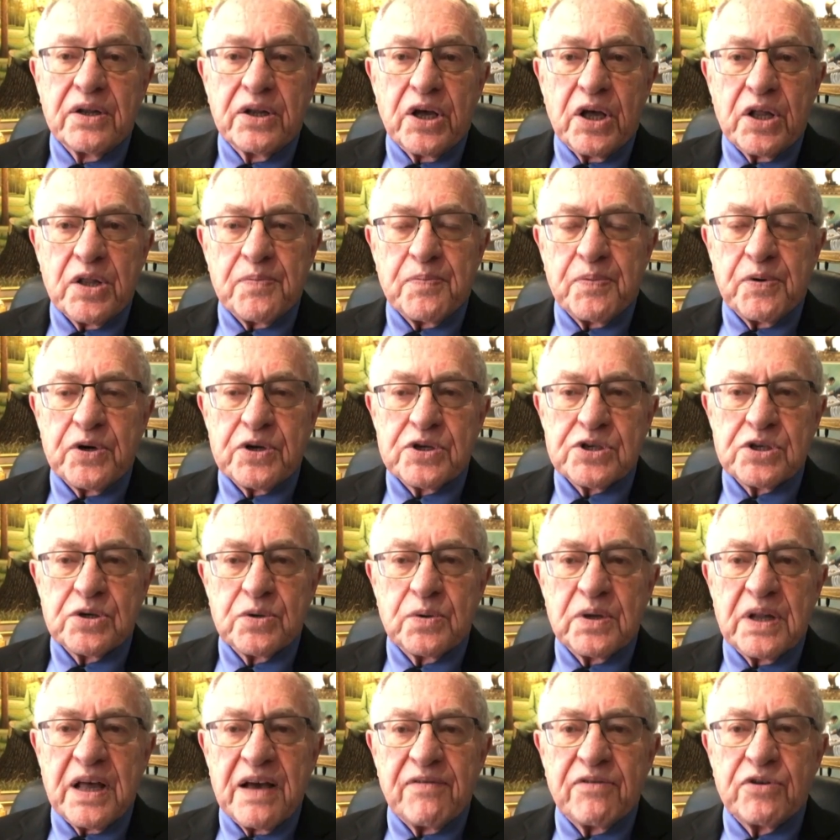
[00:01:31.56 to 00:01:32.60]
The other person
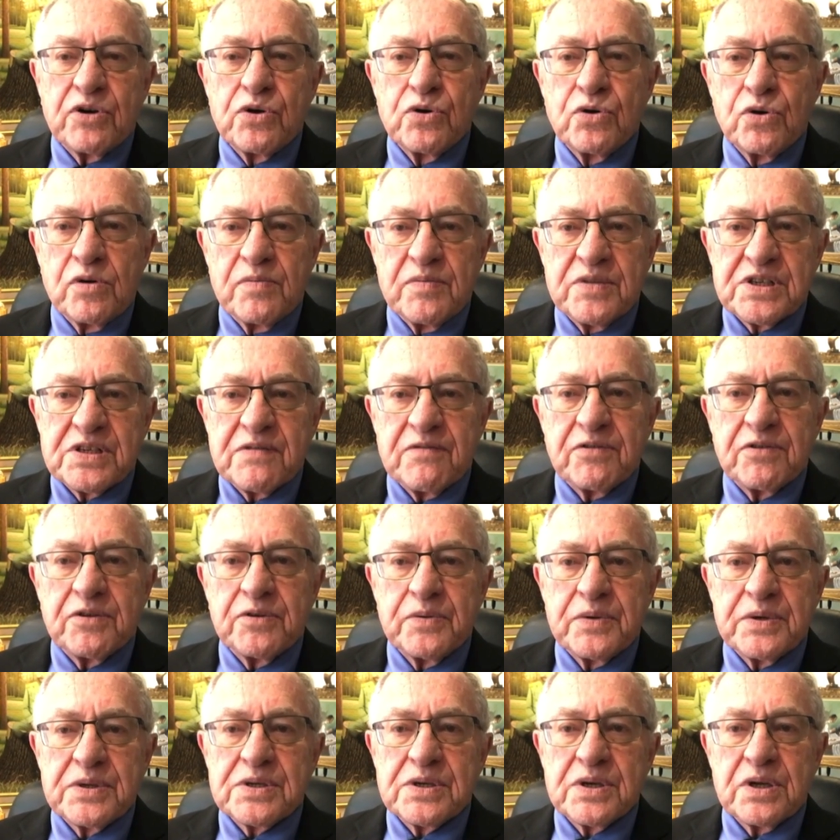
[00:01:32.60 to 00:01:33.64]
who will have an enormous
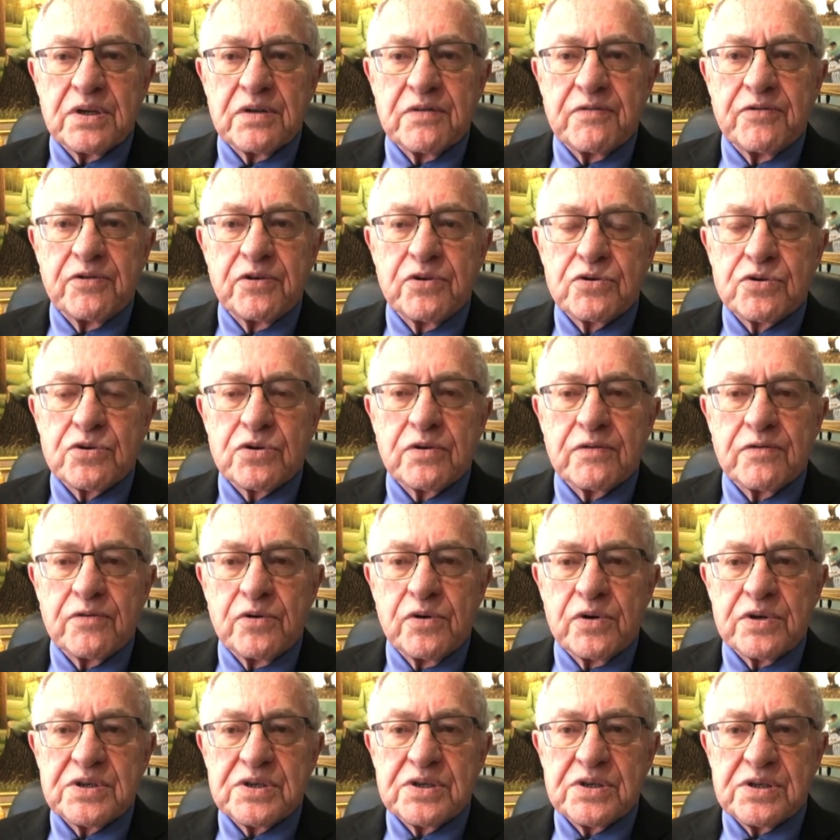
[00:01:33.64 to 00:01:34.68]
influence on the future, of
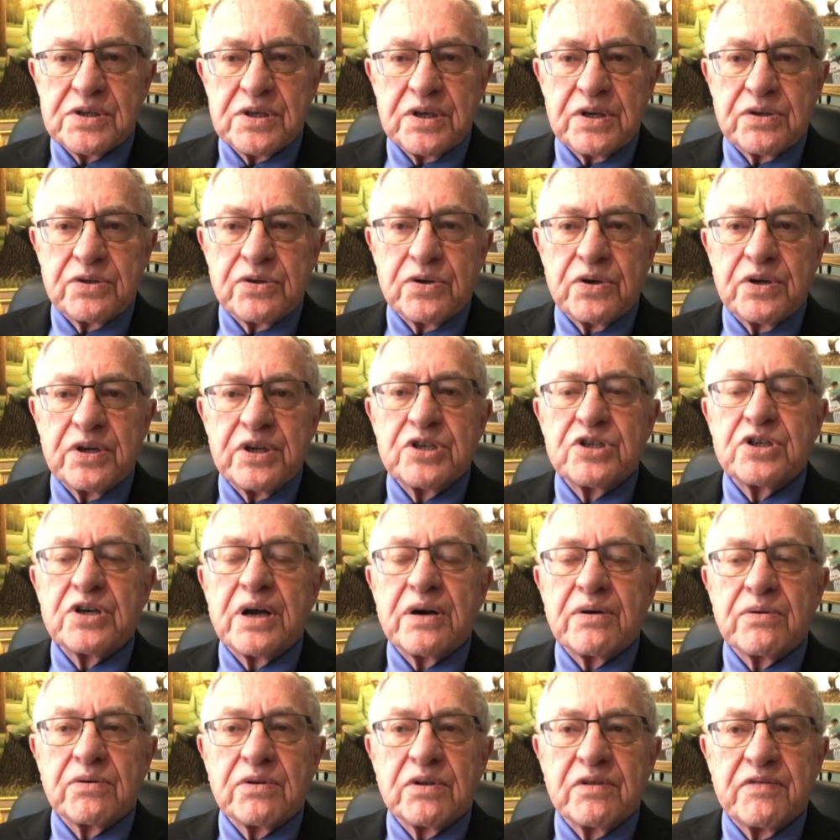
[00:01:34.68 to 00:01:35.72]
course, is the Attorney
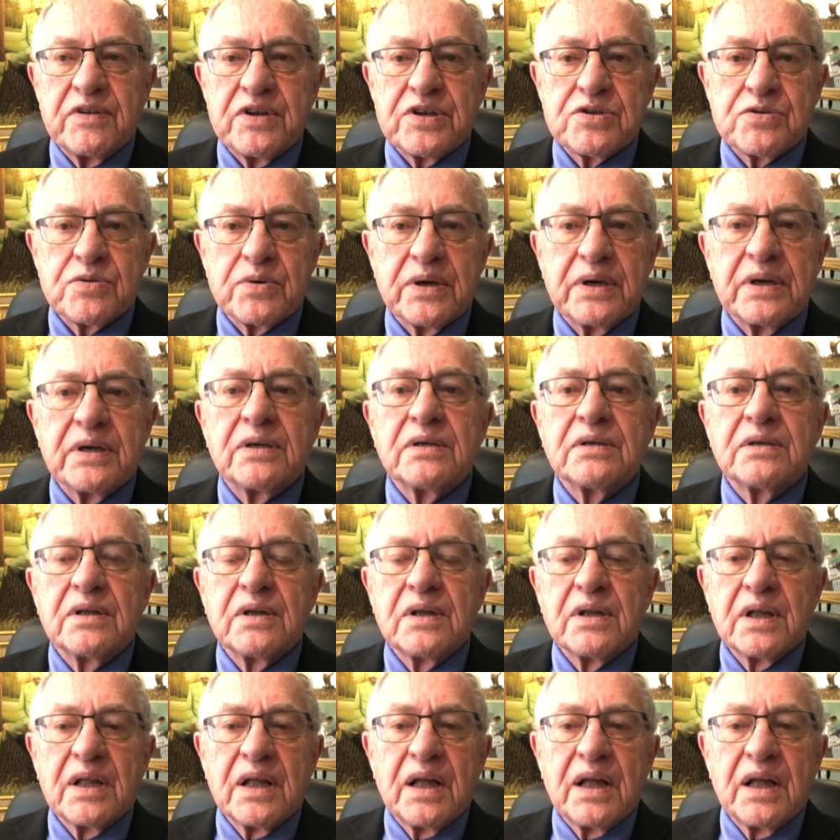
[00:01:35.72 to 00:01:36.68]
General of Israel,